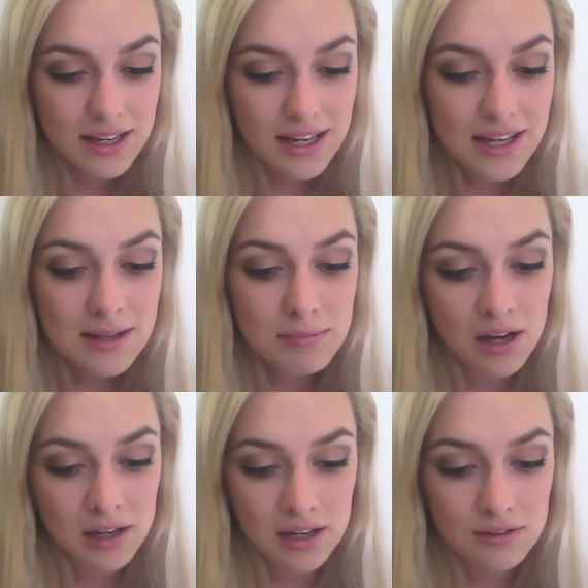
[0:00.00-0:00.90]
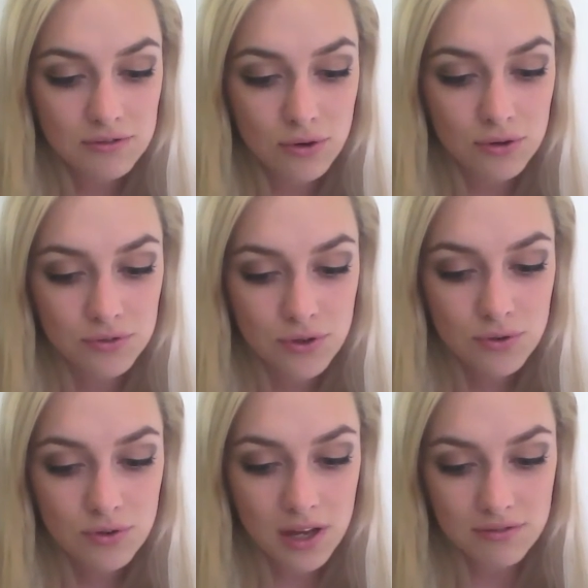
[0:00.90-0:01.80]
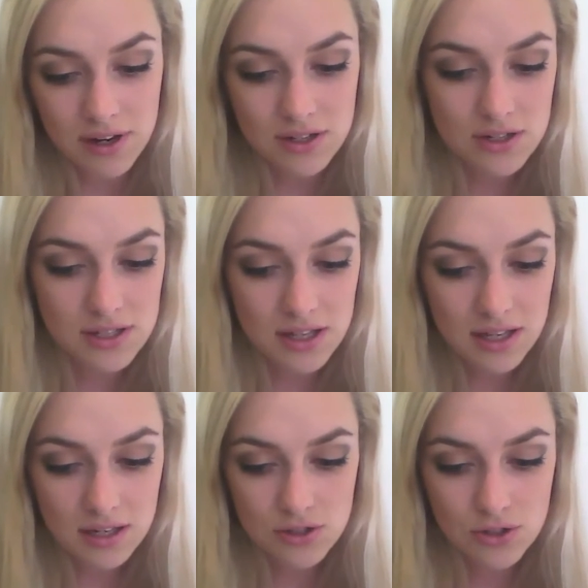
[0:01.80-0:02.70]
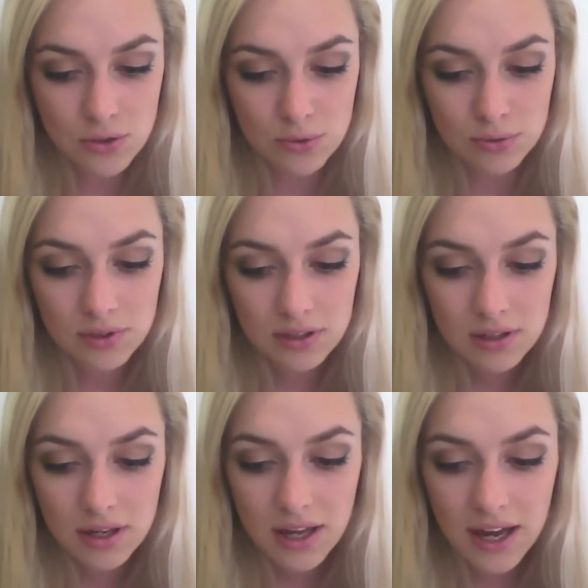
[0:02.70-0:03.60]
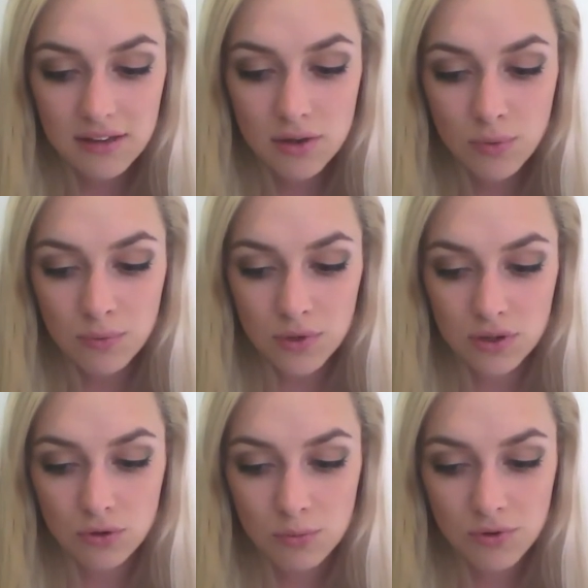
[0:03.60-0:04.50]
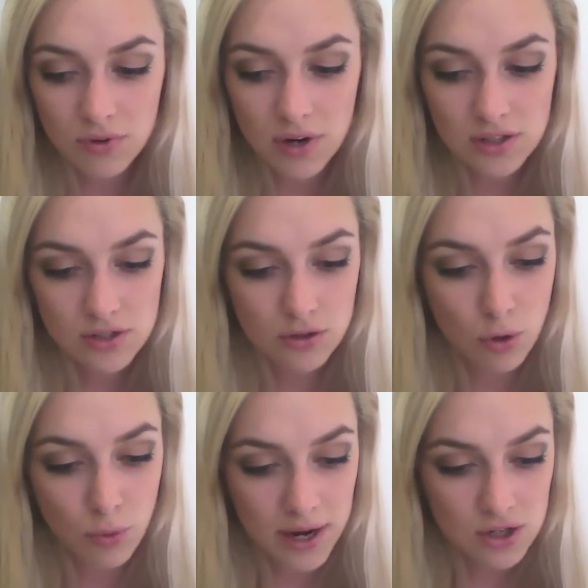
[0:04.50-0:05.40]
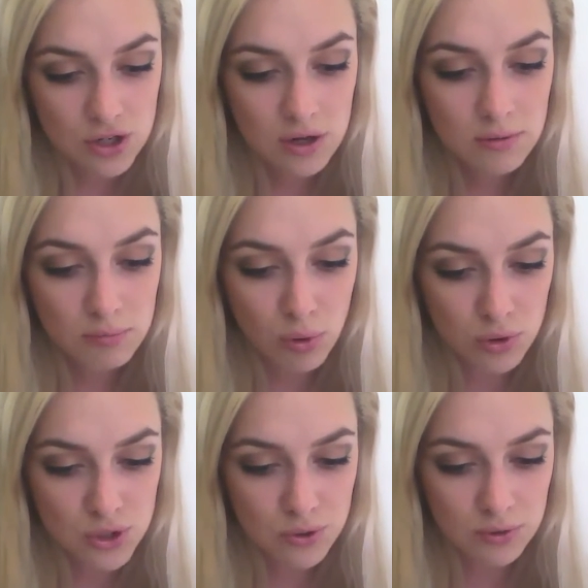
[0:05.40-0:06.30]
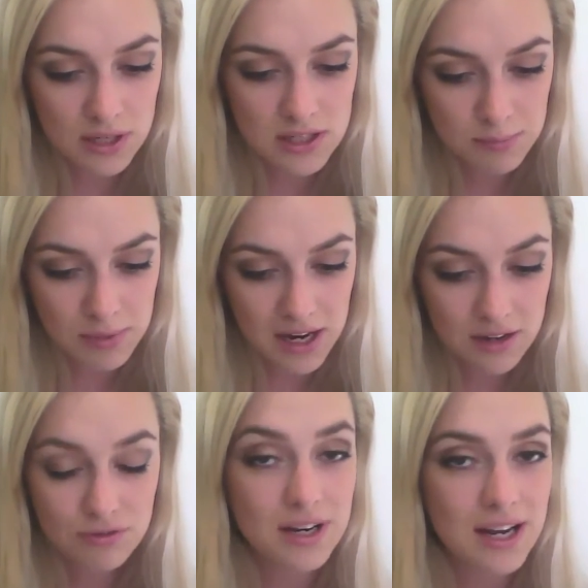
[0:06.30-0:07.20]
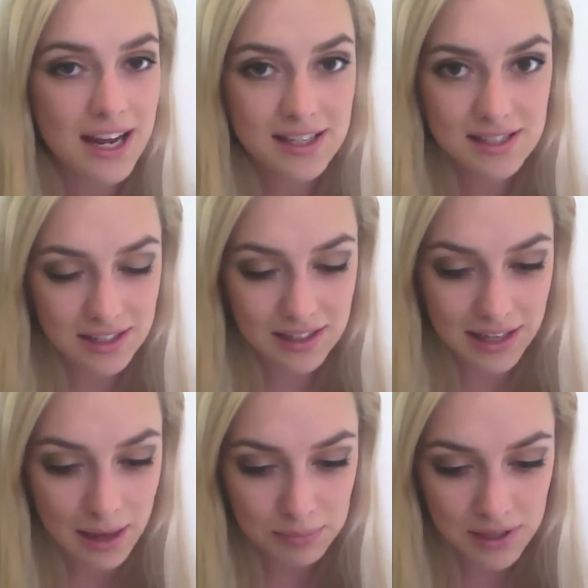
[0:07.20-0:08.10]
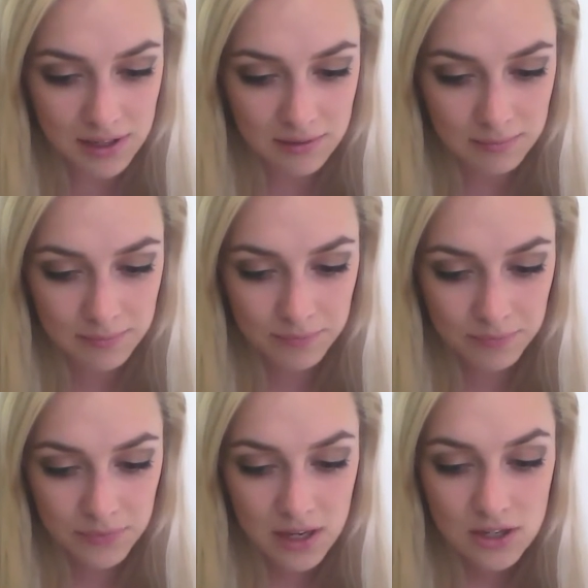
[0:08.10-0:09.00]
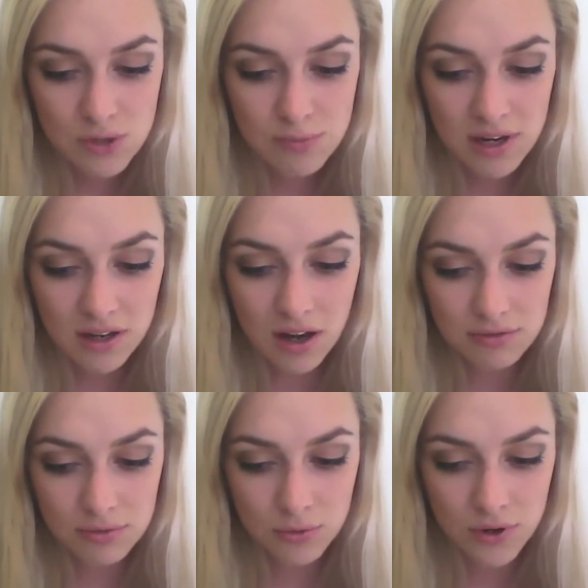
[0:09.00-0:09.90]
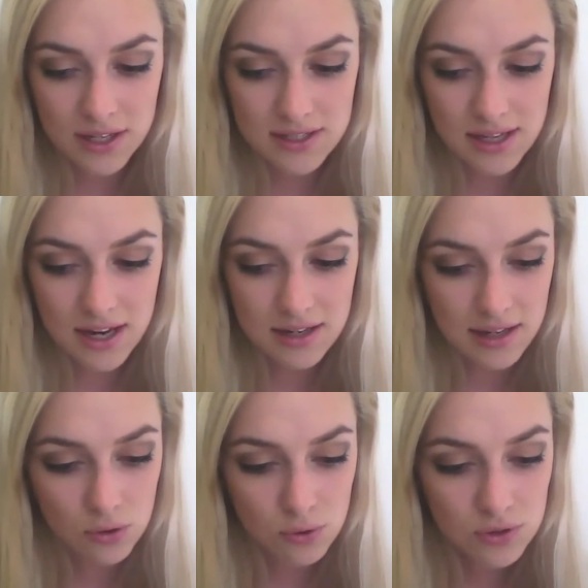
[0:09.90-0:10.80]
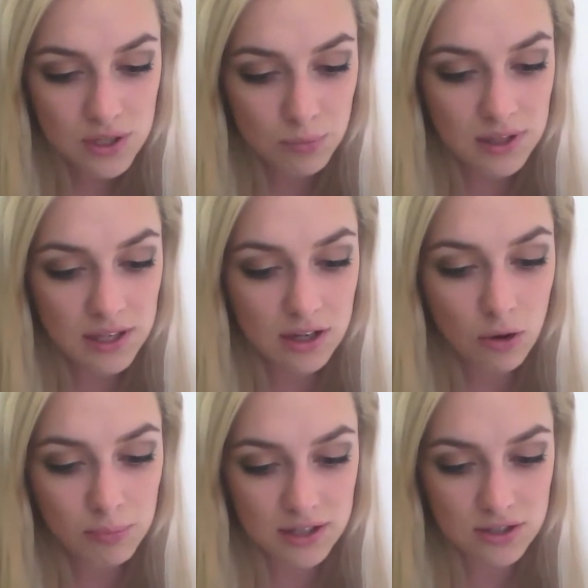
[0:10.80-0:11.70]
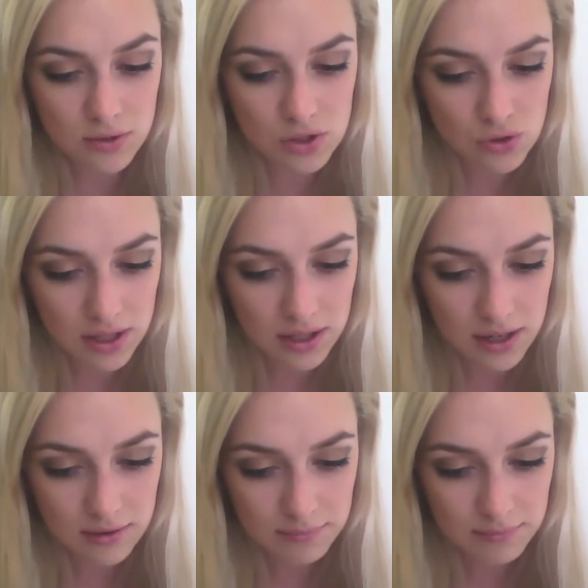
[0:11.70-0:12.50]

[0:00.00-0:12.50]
In the market for a few adventures at the end of school, Ava went with a group of friends to Croatia, Portugal, and Spain for an excellent gap year. She met a guy from Queensland and they hooked up when they got back to Australia.